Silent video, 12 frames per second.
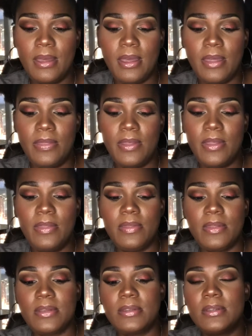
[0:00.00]
and then
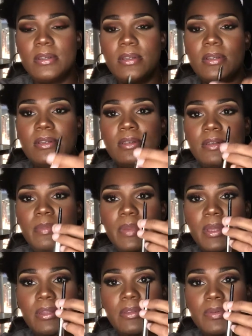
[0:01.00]
this is the
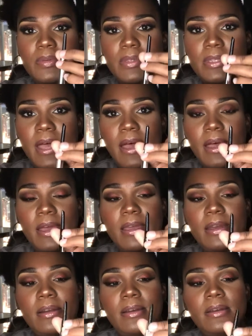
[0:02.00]
pencil
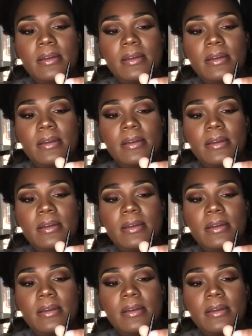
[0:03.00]
side.